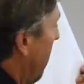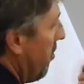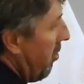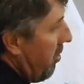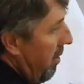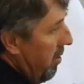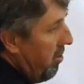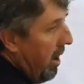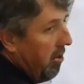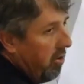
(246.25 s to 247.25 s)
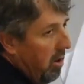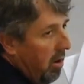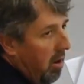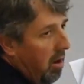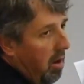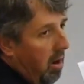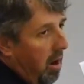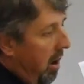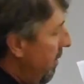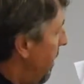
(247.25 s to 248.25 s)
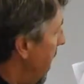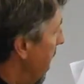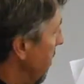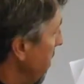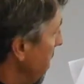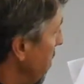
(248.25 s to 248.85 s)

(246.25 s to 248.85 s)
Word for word: Postal Service station on file, so